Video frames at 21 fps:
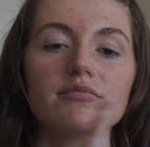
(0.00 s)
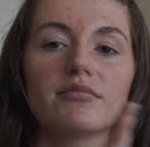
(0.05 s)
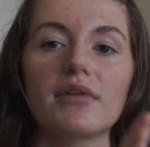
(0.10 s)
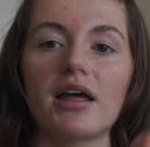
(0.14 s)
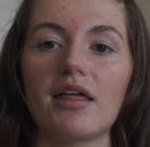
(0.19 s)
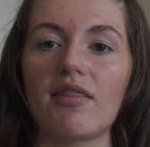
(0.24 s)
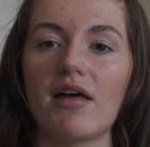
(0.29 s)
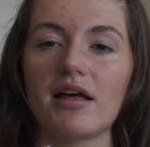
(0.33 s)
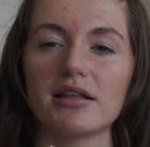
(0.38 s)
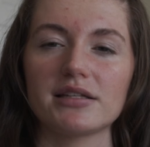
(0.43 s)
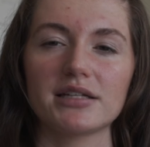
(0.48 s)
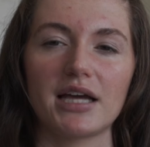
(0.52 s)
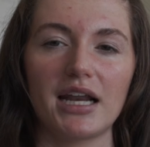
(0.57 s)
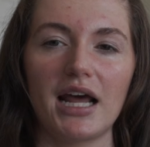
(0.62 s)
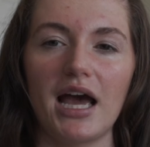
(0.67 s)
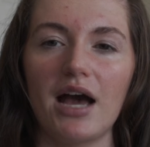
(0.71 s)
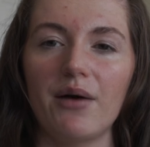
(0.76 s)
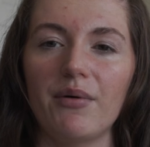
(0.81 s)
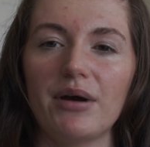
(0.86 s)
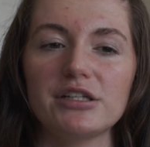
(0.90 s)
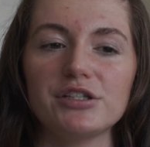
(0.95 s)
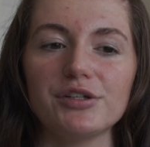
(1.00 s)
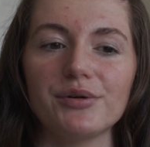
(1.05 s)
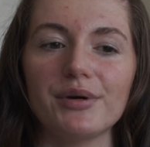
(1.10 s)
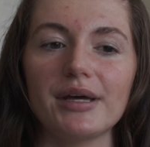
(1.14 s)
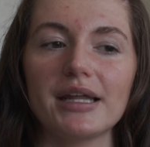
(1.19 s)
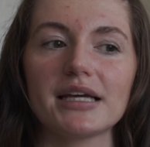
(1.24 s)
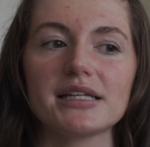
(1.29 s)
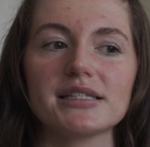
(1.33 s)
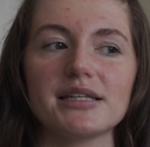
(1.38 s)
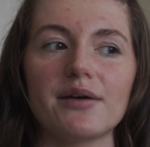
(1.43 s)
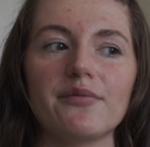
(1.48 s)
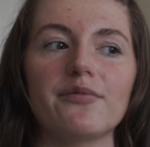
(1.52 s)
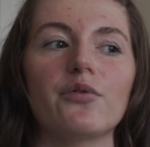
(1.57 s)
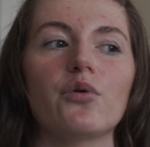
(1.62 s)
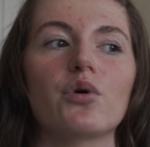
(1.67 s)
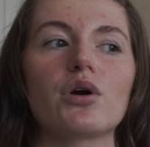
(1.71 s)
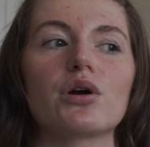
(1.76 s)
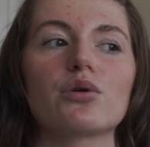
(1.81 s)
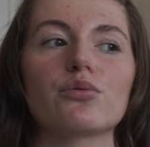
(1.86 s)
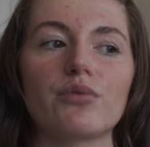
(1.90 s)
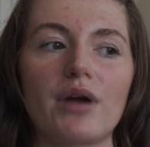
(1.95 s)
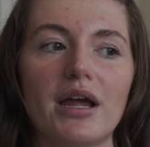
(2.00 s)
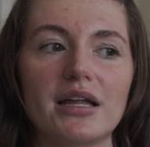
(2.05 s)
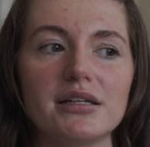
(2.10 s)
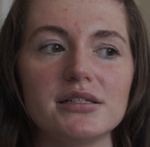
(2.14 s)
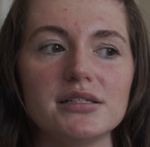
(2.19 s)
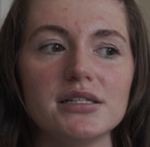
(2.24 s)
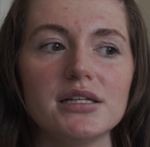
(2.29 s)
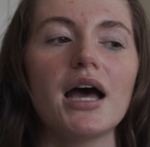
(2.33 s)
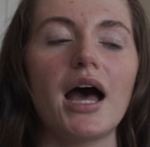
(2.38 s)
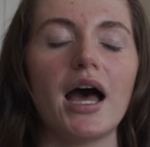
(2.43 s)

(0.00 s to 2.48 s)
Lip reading: And that's kind of how I do it, except for rent.